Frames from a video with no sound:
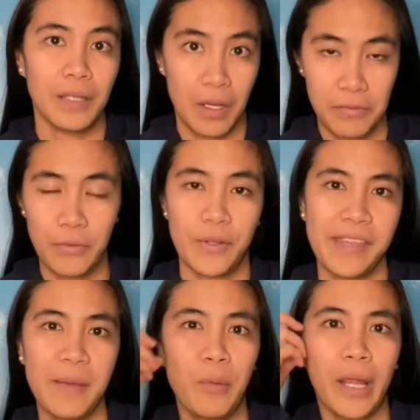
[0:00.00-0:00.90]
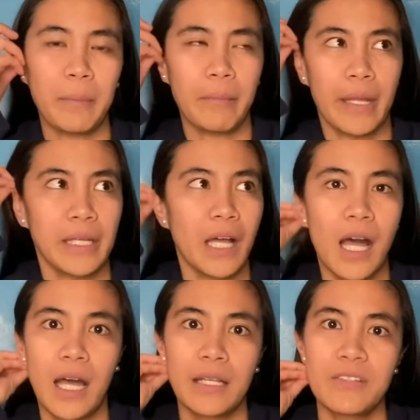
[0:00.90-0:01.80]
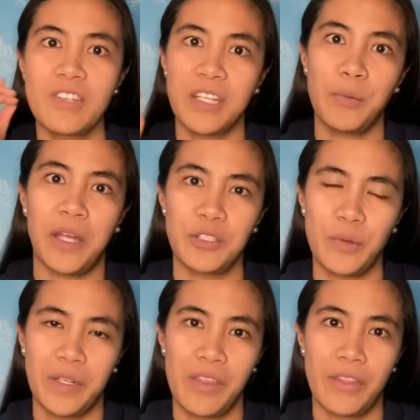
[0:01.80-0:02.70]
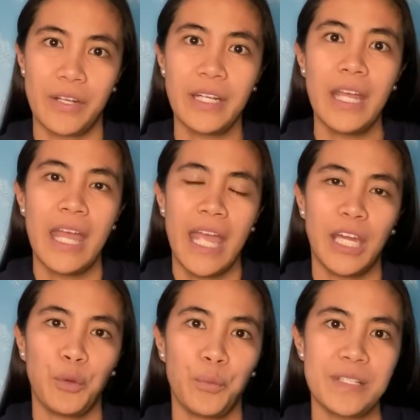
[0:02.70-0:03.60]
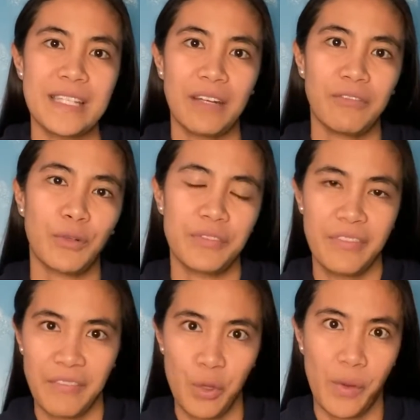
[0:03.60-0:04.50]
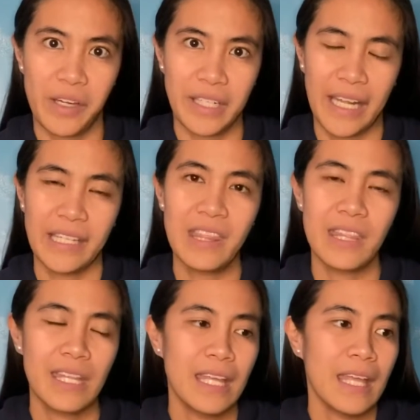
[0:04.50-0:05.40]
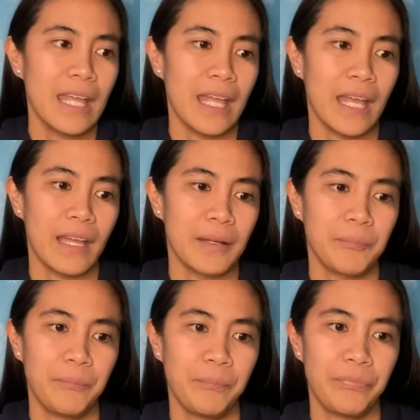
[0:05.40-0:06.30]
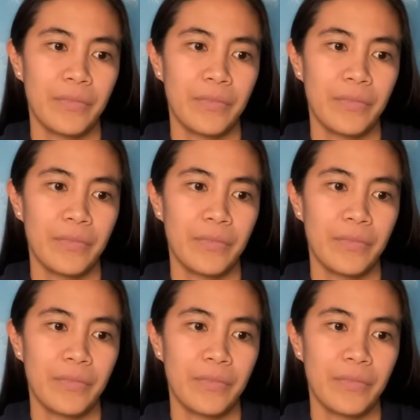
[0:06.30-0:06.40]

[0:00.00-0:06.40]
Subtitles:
for the appointment on January 23rd, and it was set for February 9th, and